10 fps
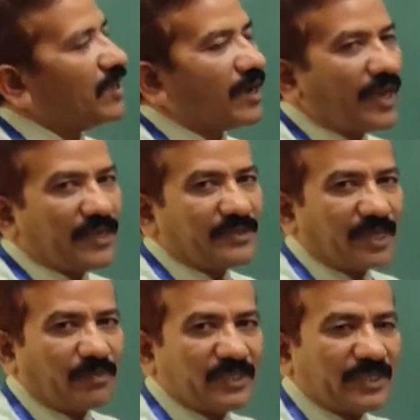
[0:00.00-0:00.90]
class
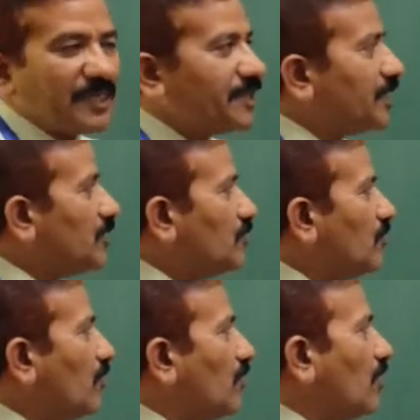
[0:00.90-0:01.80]
representative
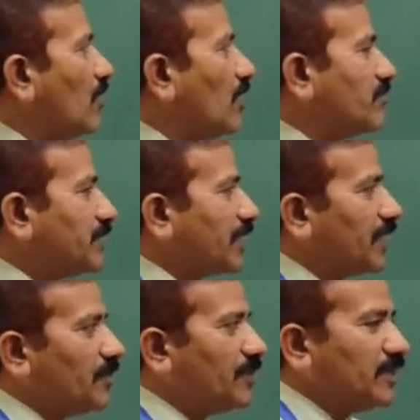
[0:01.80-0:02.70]
of
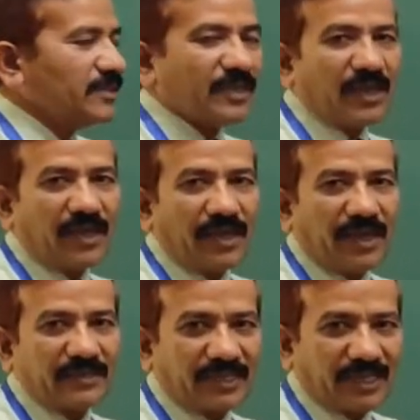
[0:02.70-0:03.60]
II B.Sc
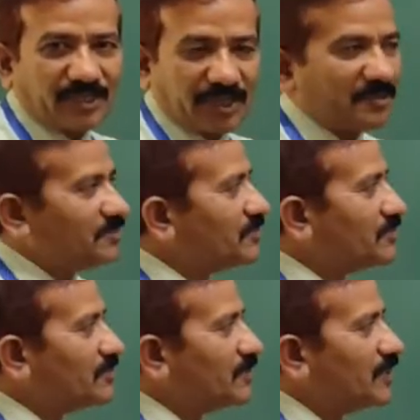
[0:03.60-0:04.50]
A section
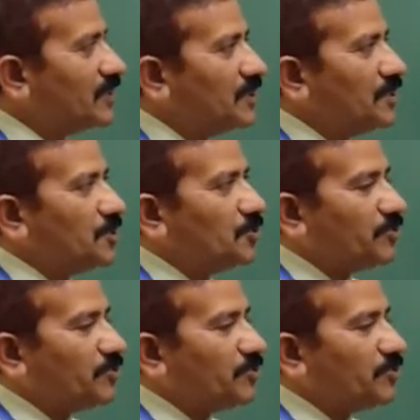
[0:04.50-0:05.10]
to